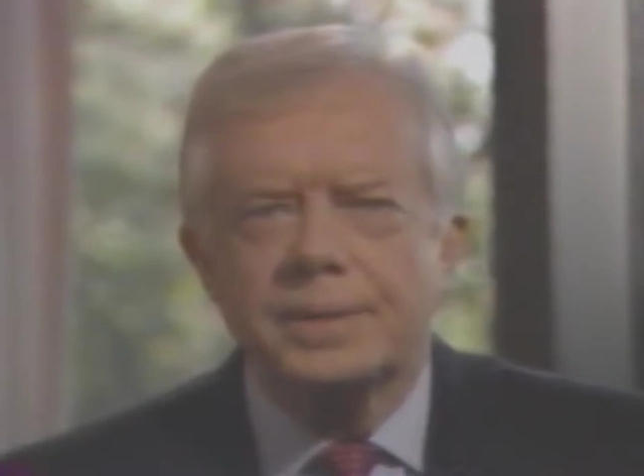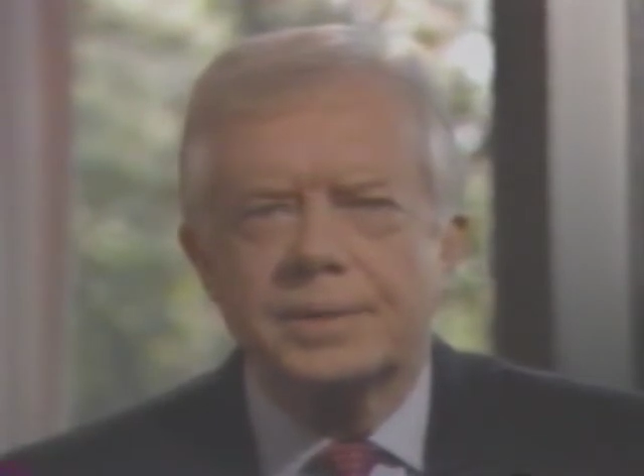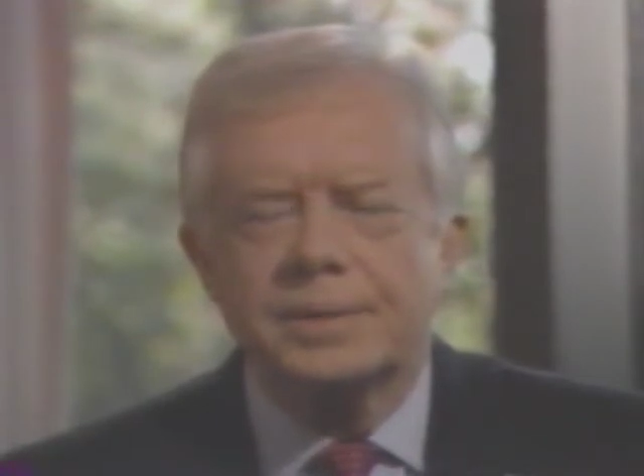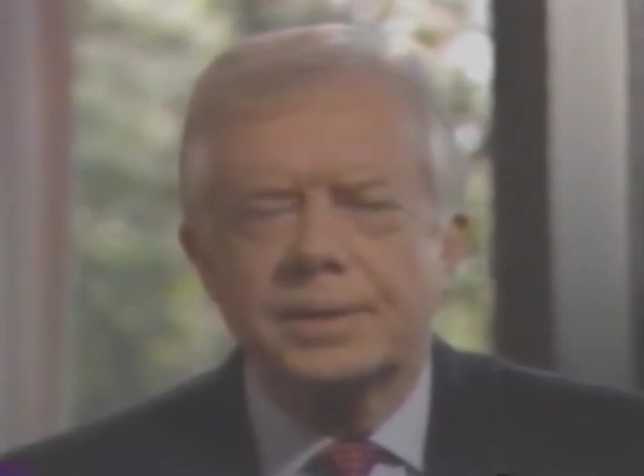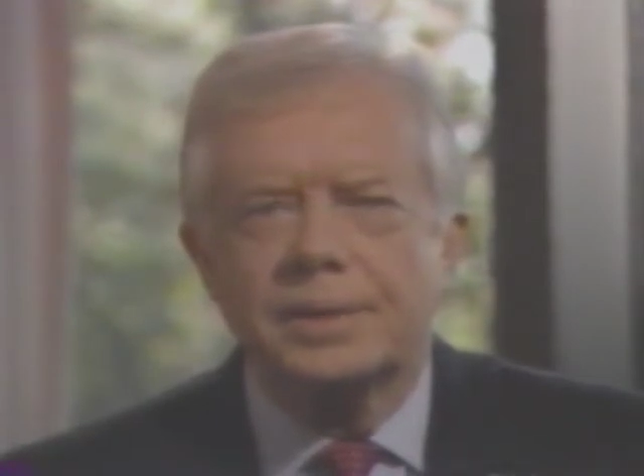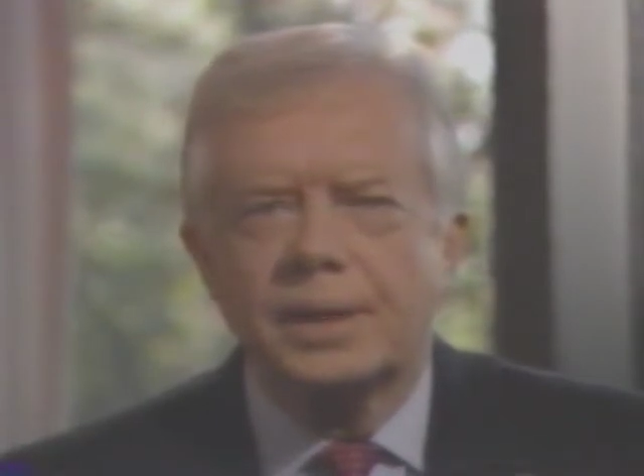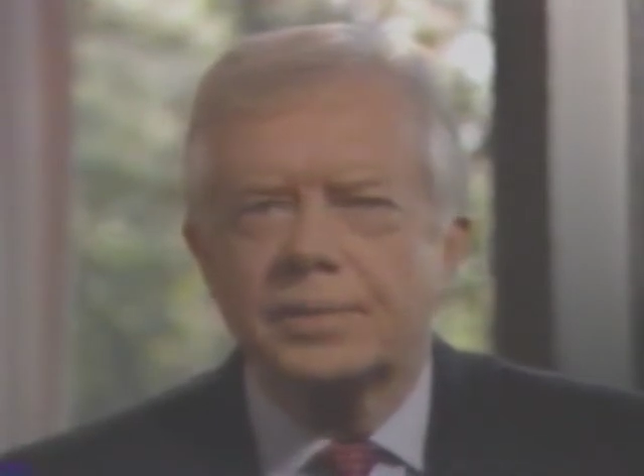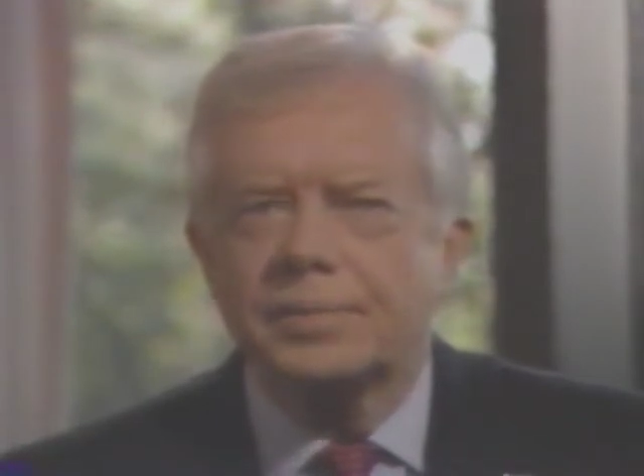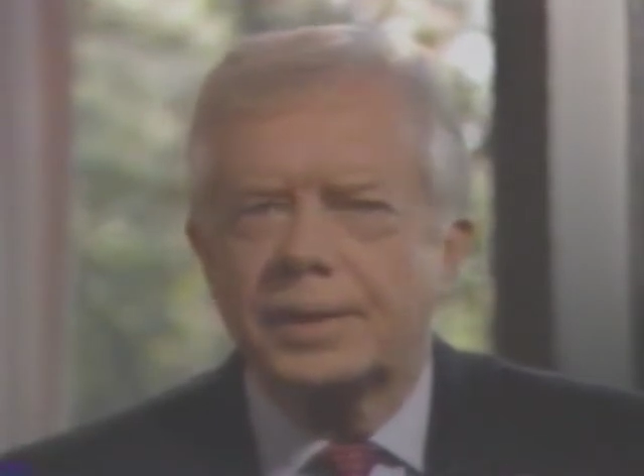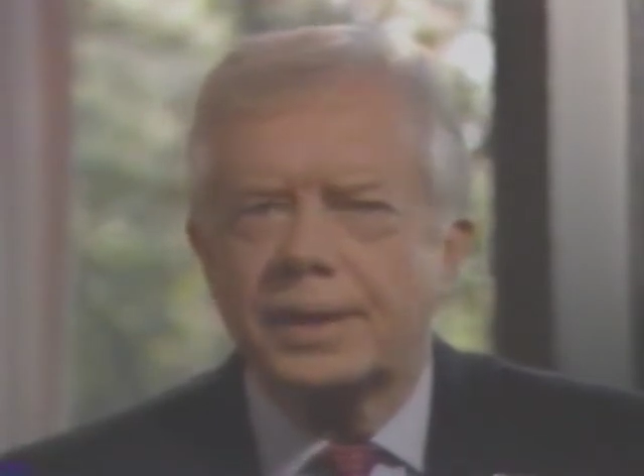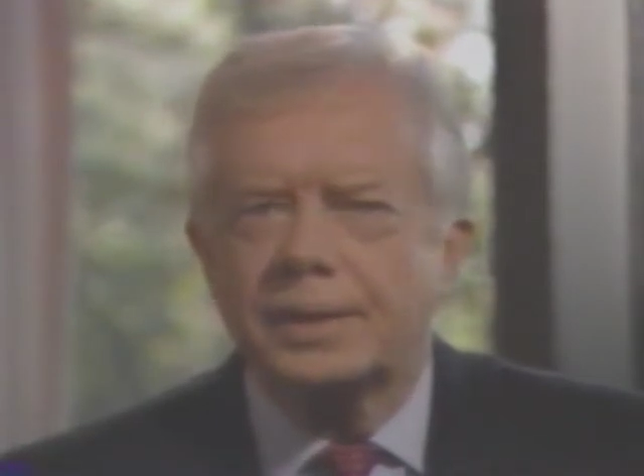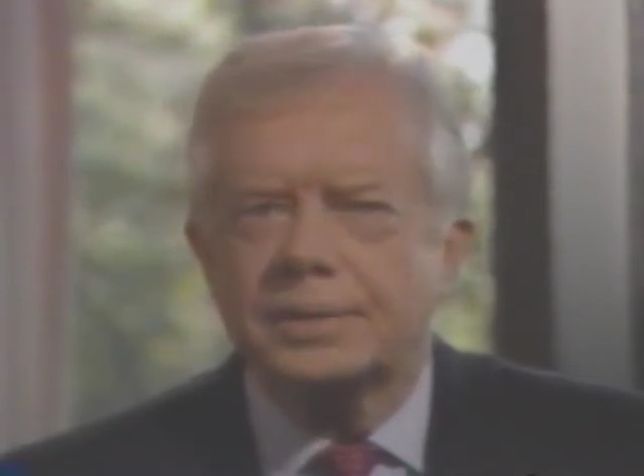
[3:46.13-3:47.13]
that the path
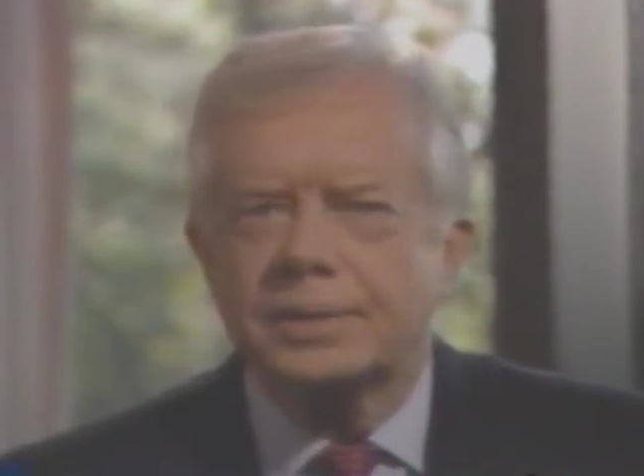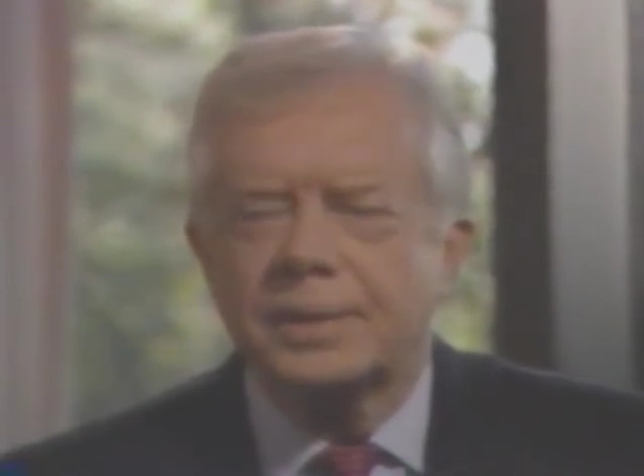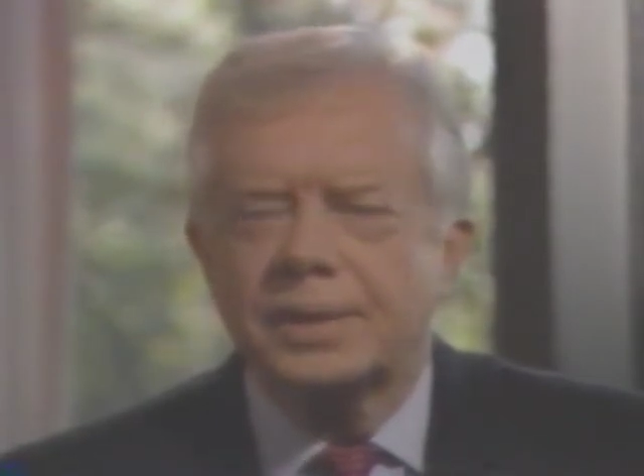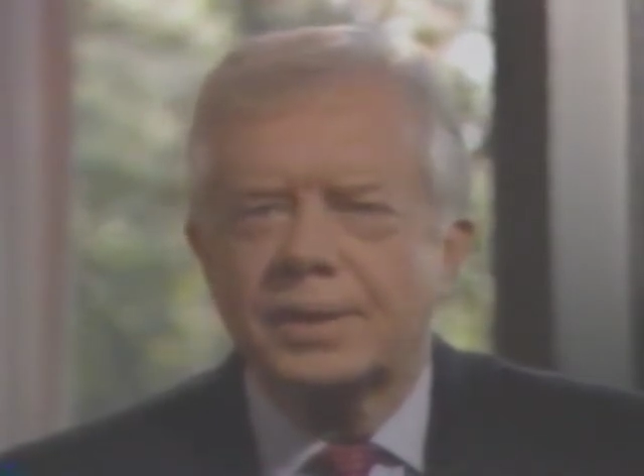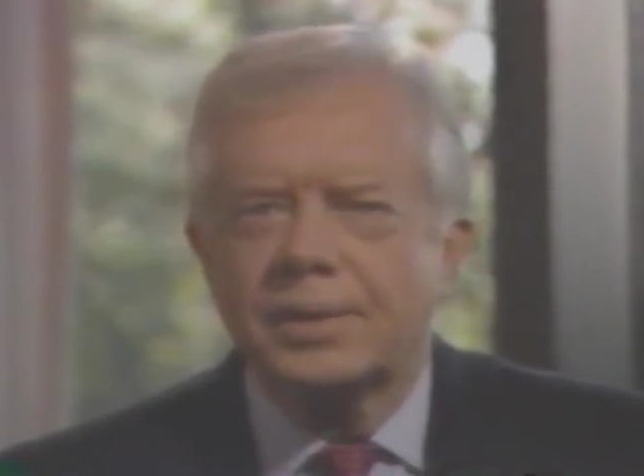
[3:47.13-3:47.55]
of patience and